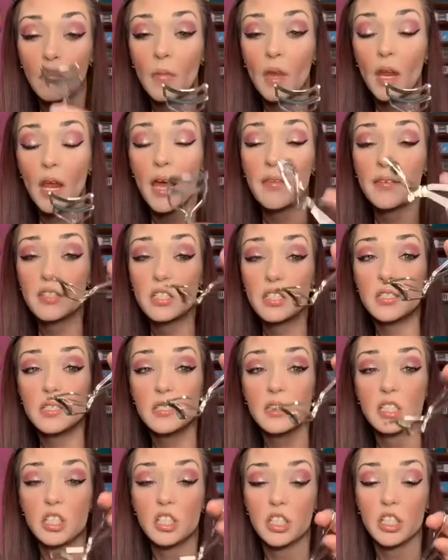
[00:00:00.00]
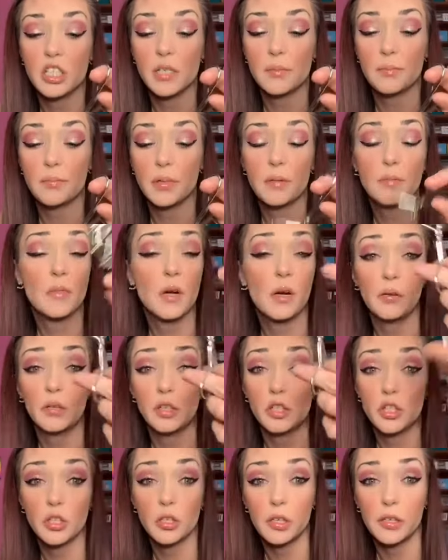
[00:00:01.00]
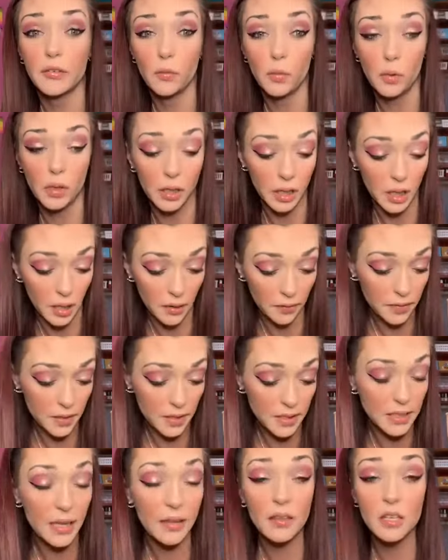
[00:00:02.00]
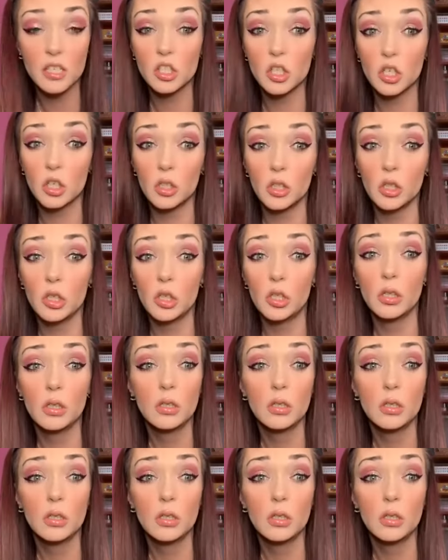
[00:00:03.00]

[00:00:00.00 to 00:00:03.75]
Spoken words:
And it's just so cheap. I'm not really sure even where I got this eyelash curler,